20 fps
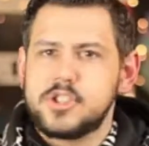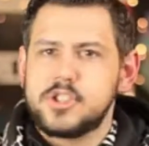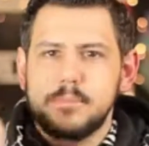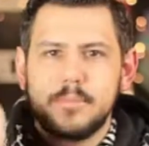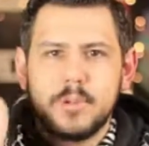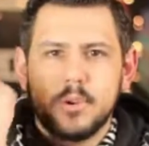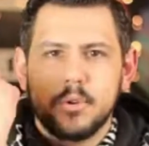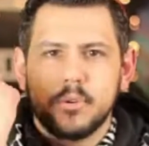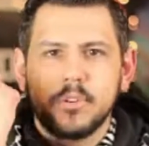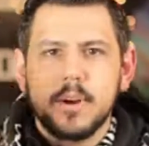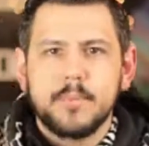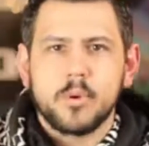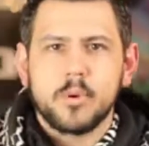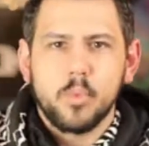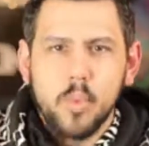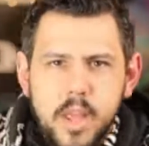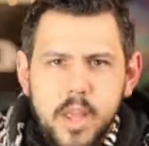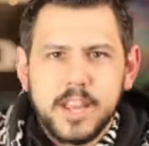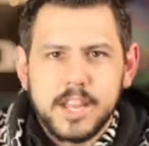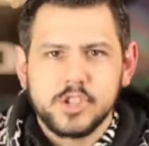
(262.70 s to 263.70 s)
should be your number
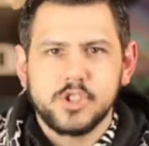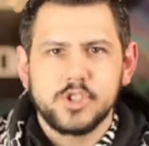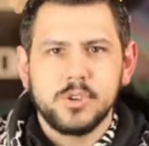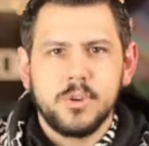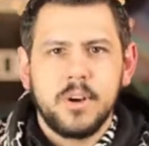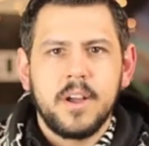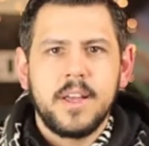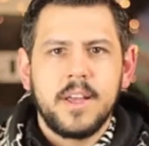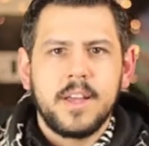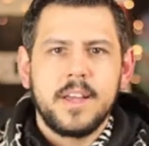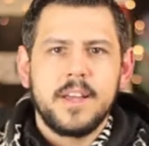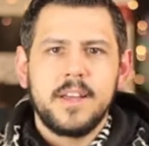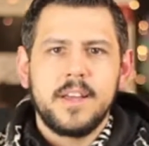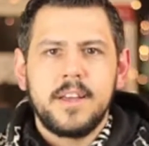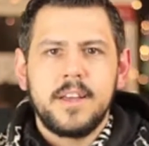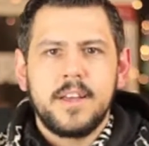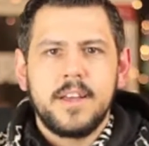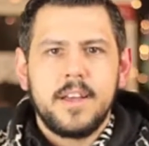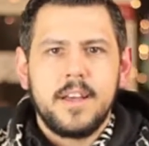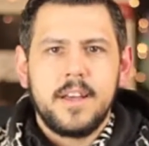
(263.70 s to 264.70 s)
one issue.
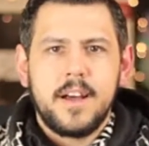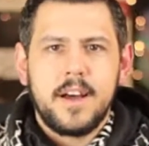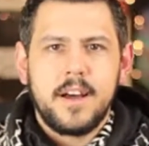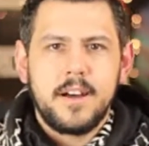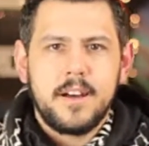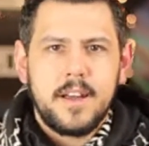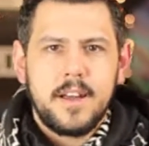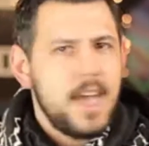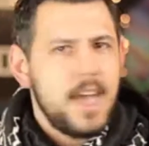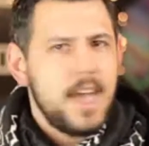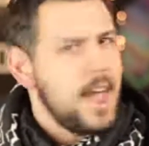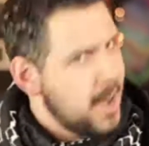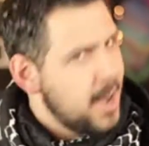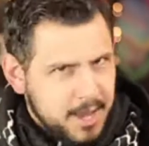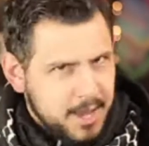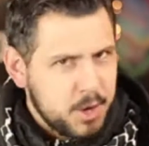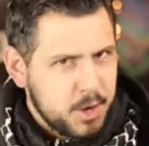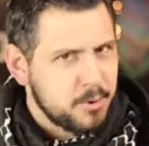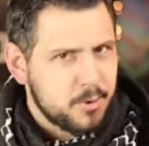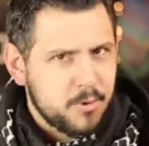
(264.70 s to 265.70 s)

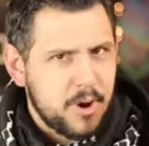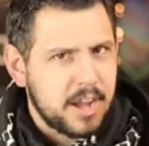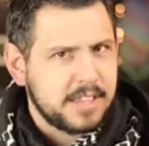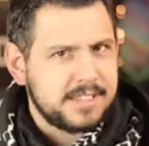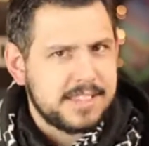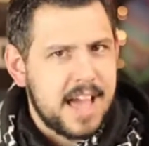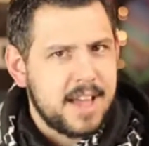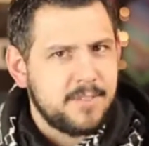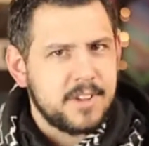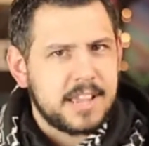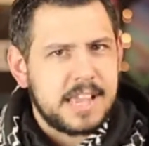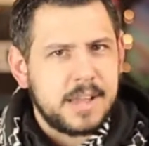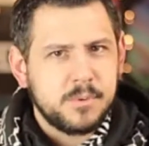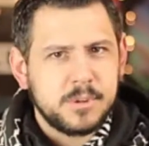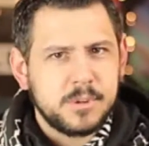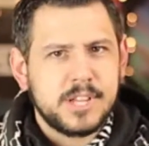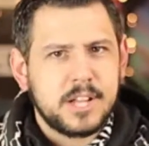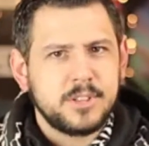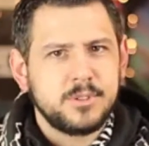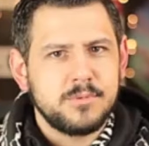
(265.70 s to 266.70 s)
Any human rights advocate
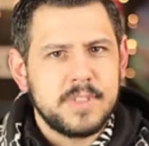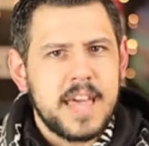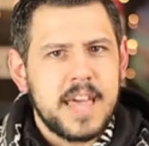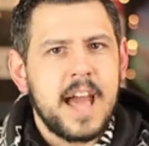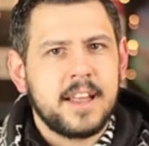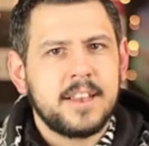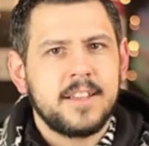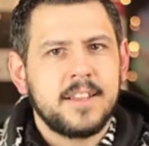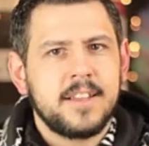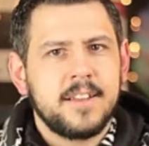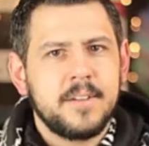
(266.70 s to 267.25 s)
would tell you that.